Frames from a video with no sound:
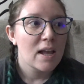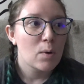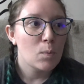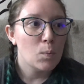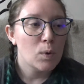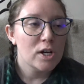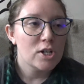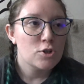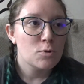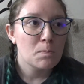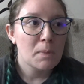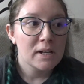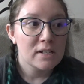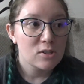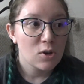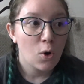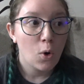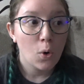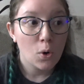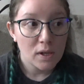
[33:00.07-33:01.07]
which makes
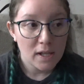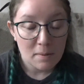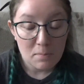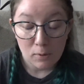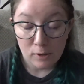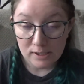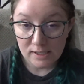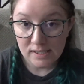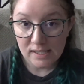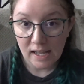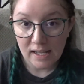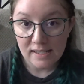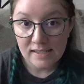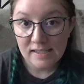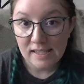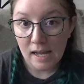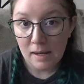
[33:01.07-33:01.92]
a whole lot more sense.